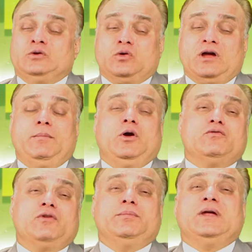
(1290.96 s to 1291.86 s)
to come
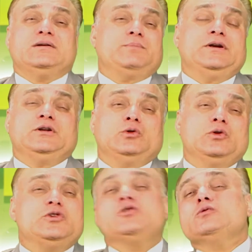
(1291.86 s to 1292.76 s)
out from that
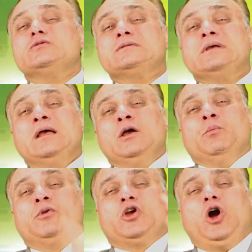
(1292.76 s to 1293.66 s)
particular issues.
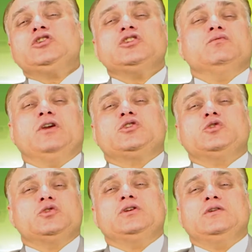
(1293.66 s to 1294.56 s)
Precaution, what you
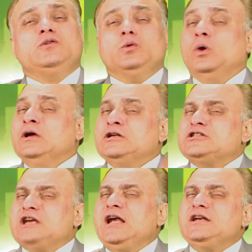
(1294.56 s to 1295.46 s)
shouldn't do.
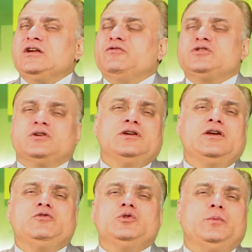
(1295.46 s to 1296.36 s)
Chanting, which can
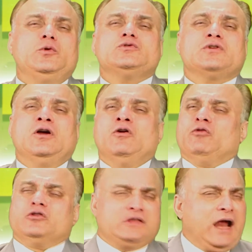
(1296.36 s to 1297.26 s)
give you boost.
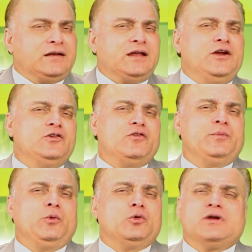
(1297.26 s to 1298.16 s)
For that kind of
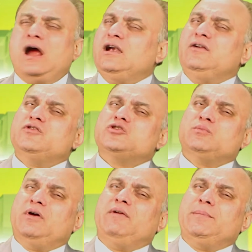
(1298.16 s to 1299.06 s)
report, kindly
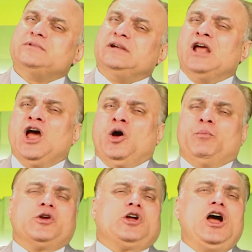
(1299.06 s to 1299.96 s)
visit my website,
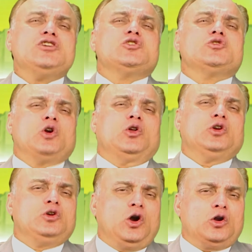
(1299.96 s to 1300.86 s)

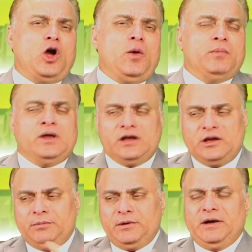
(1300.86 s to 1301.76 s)
prakashastrologer.com.
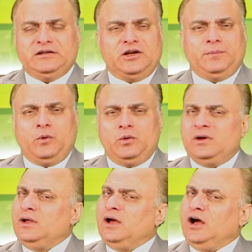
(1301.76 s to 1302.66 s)
Implement the
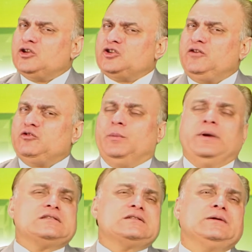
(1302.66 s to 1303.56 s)
report, achieve your
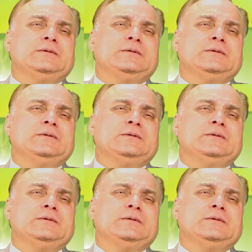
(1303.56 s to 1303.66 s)
best.